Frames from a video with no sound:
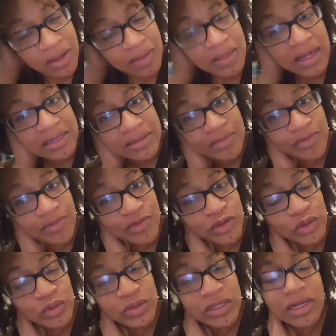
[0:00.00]
that
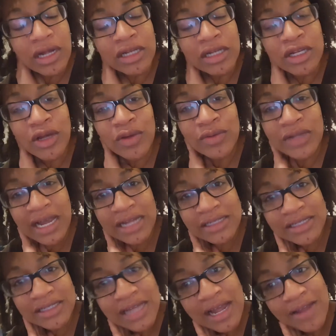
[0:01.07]
food alone can't
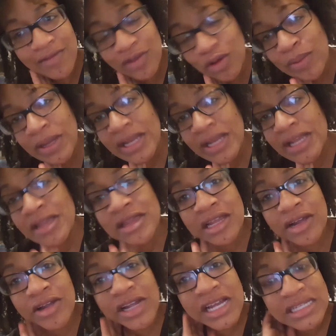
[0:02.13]
save you, but
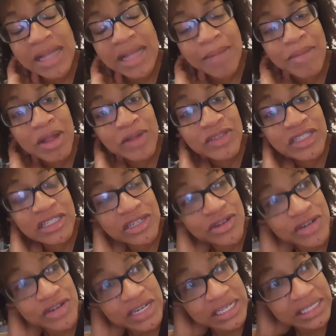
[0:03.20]
there is. I mean,
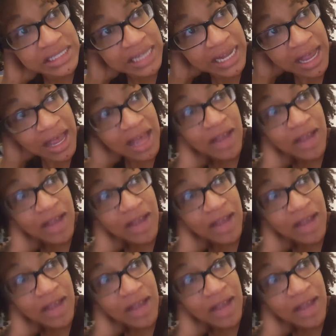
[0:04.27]
seriously,